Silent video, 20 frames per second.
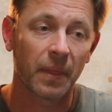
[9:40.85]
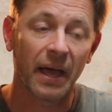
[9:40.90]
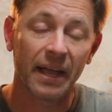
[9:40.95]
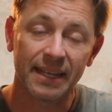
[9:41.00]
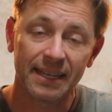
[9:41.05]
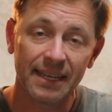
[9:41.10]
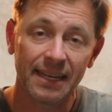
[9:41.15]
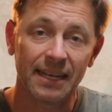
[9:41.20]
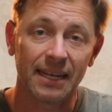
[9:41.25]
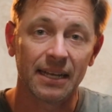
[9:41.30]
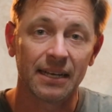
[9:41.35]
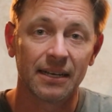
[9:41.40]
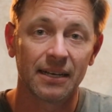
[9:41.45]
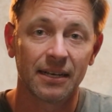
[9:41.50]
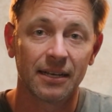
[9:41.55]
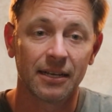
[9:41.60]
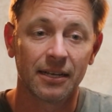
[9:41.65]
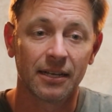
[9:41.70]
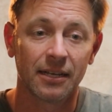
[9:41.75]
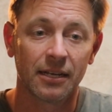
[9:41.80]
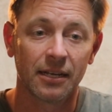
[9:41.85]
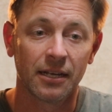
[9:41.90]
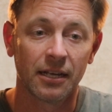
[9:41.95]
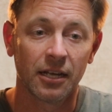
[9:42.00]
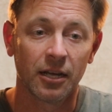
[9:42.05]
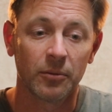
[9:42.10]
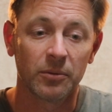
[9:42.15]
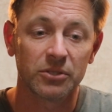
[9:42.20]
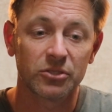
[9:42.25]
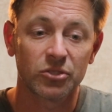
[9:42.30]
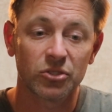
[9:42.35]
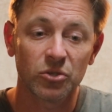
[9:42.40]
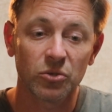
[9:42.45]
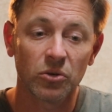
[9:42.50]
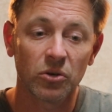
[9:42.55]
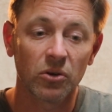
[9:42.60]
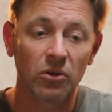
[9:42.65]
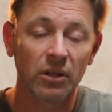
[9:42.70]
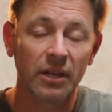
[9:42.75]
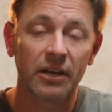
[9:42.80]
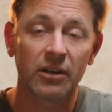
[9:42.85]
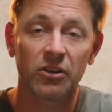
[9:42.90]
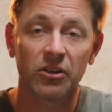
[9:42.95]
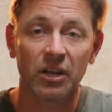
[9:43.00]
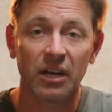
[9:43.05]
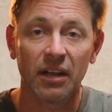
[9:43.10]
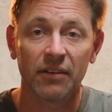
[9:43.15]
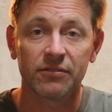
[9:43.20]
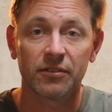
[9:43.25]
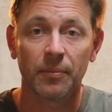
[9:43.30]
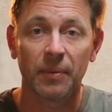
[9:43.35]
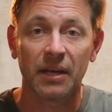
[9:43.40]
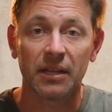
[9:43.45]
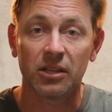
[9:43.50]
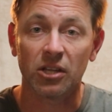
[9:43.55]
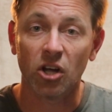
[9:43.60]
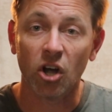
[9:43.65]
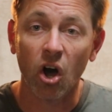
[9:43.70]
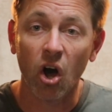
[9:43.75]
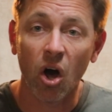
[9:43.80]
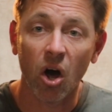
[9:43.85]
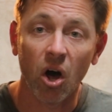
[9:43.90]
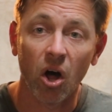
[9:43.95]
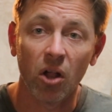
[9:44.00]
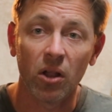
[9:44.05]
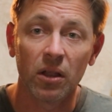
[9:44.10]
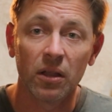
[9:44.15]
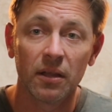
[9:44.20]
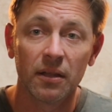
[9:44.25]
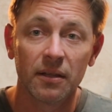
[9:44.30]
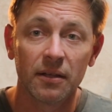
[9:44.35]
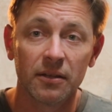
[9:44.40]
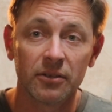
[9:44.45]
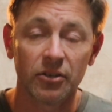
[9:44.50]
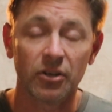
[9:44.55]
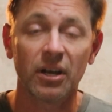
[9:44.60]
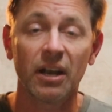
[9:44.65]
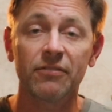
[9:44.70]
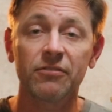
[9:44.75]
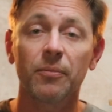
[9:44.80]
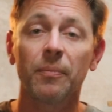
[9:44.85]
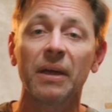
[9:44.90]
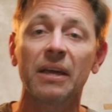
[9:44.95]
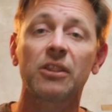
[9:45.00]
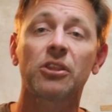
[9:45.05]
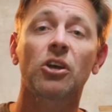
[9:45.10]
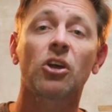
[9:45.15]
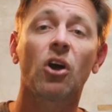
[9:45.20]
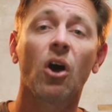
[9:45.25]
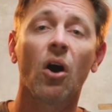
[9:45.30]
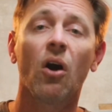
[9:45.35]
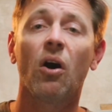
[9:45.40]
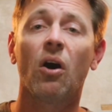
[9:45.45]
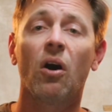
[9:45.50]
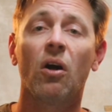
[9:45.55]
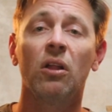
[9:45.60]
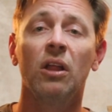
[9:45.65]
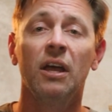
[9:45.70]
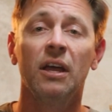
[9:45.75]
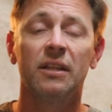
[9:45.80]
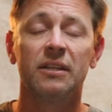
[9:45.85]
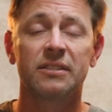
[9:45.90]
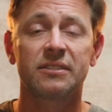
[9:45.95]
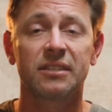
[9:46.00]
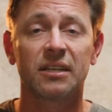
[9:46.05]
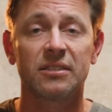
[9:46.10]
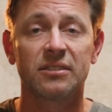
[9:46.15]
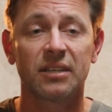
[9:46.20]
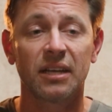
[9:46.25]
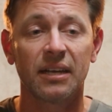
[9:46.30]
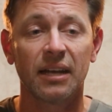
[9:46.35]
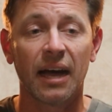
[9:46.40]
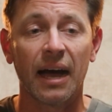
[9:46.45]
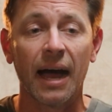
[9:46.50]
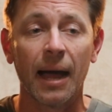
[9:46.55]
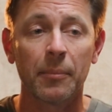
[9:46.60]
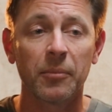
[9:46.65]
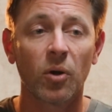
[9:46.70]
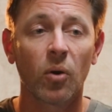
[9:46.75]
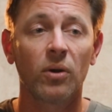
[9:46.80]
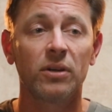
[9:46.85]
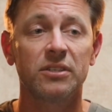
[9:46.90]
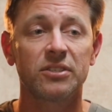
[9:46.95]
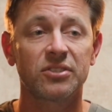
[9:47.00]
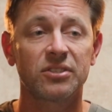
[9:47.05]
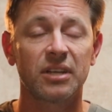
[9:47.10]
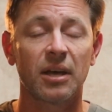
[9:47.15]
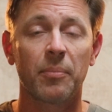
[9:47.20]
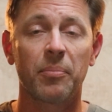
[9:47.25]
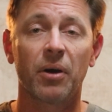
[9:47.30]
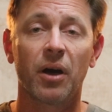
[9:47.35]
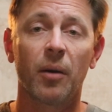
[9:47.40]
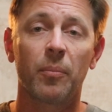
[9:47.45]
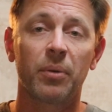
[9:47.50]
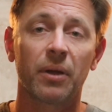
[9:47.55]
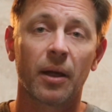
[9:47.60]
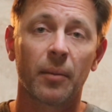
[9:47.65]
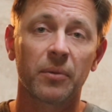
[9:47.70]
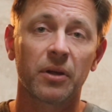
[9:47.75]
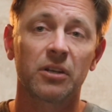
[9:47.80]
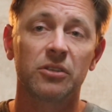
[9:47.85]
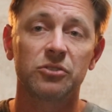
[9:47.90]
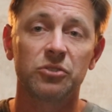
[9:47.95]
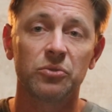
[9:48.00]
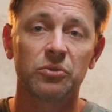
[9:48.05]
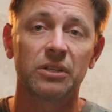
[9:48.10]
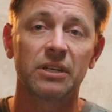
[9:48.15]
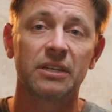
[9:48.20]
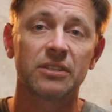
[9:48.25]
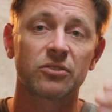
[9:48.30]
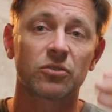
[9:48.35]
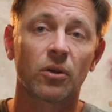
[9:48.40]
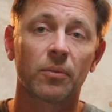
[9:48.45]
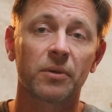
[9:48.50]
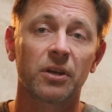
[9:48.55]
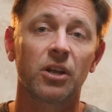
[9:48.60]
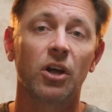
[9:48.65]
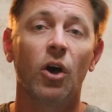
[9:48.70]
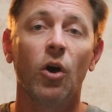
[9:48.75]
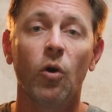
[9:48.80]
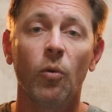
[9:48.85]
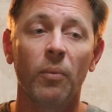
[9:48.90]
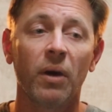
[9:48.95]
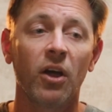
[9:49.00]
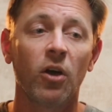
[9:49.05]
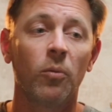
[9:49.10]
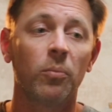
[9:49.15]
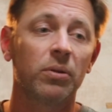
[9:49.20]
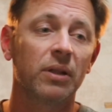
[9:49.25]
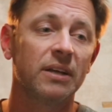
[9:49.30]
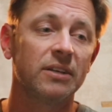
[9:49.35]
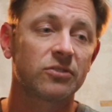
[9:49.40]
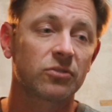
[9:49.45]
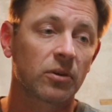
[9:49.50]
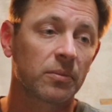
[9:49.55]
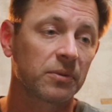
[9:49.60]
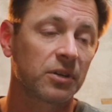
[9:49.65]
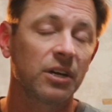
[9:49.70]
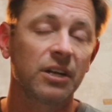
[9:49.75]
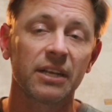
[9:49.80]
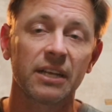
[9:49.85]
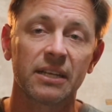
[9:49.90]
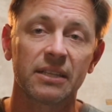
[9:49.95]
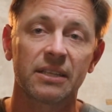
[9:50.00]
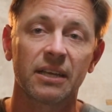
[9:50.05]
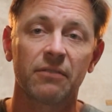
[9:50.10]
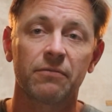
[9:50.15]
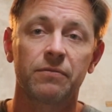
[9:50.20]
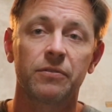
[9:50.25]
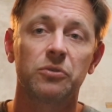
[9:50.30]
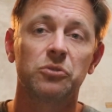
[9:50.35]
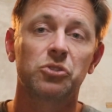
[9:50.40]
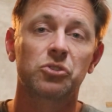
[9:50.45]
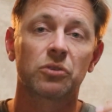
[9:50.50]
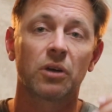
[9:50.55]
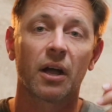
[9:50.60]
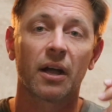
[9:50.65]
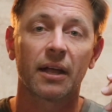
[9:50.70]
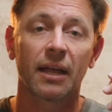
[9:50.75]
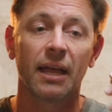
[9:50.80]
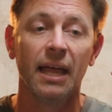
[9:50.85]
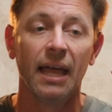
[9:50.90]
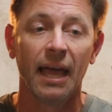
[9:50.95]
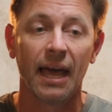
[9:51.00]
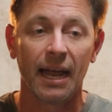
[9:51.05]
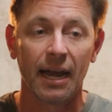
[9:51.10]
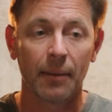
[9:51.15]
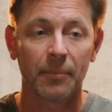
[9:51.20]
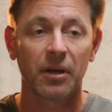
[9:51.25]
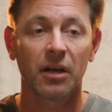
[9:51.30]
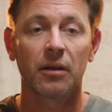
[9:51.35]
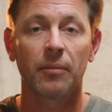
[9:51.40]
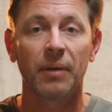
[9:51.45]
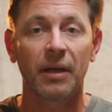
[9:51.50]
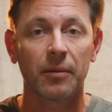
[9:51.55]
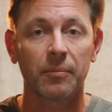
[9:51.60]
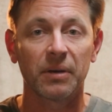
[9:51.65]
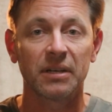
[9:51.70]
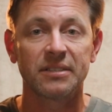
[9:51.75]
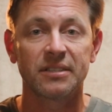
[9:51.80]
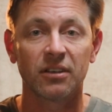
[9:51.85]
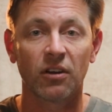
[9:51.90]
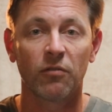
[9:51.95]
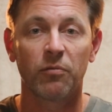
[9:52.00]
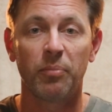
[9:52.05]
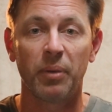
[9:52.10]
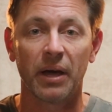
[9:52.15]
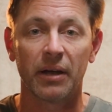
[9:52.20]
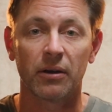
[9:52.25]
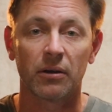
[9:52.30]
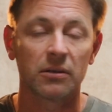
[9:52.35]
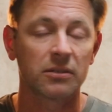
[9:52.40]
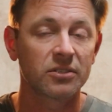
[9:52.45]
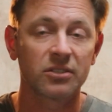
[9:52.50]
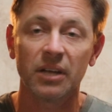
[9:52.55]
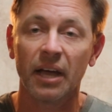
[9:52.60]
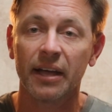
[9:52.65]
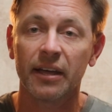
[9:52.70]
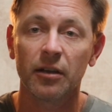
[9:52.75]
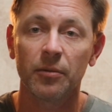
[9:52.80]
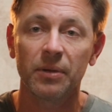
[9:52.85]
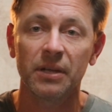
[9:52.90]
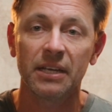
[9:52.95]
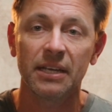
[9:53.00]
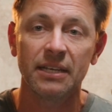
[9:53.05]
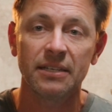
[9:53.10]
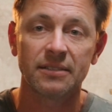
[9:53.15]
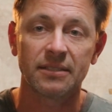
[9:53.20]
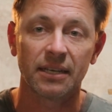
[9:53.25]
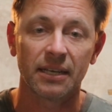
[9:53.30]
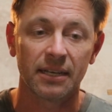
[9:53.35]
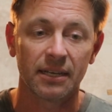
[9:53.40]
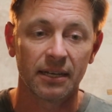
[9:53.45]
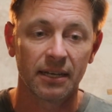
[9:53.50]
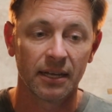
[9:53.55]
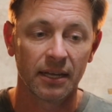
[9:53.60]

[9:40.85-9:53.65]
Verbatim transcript: I get it. But sooner or later, you're going to have to make the call. You're going to have to make the call that says that I'm going to step up and I'm going to do this, or I'm going to own my own place, or I'm going to get that food truck and I'm going to make myself better. It's not going to be easy.